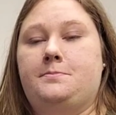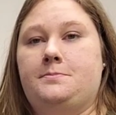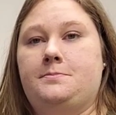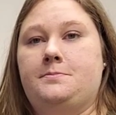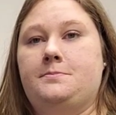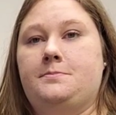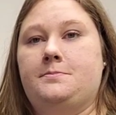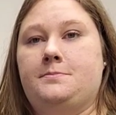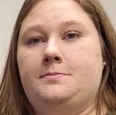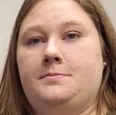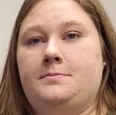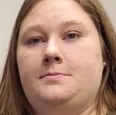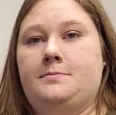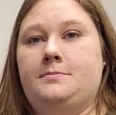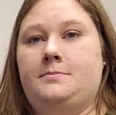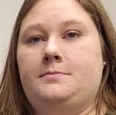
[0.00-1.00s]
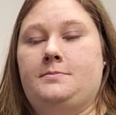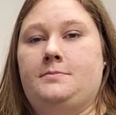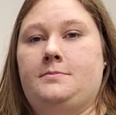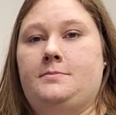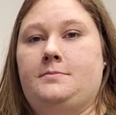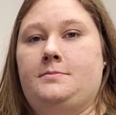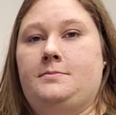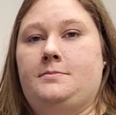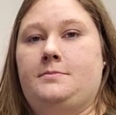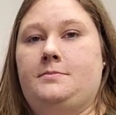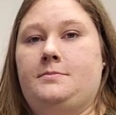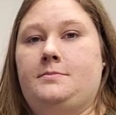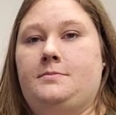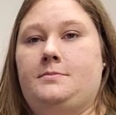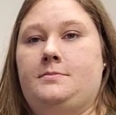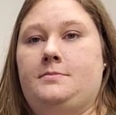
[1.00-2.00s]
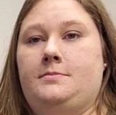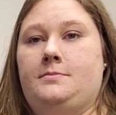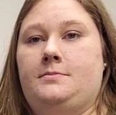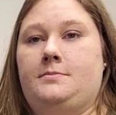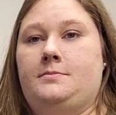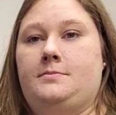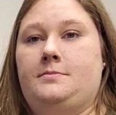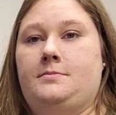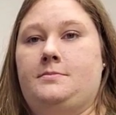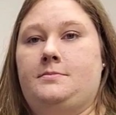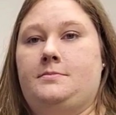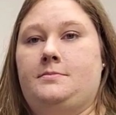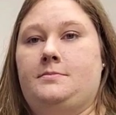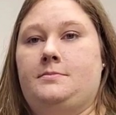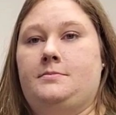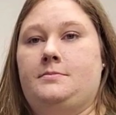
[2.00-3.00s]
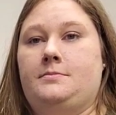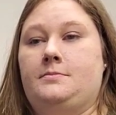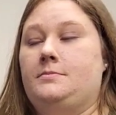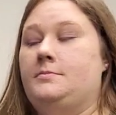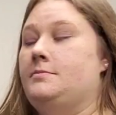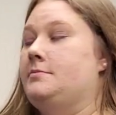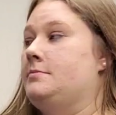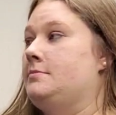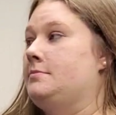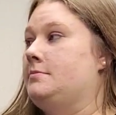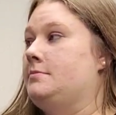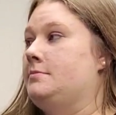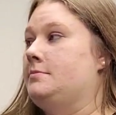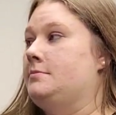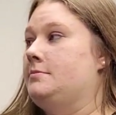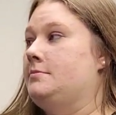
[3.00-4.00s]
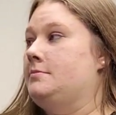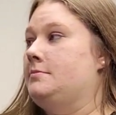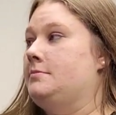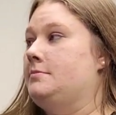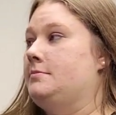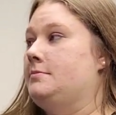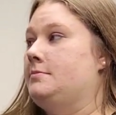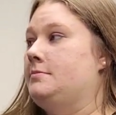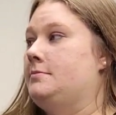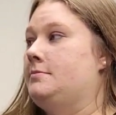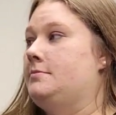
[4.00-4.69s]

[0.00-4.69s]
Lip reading: This person isn't speaking.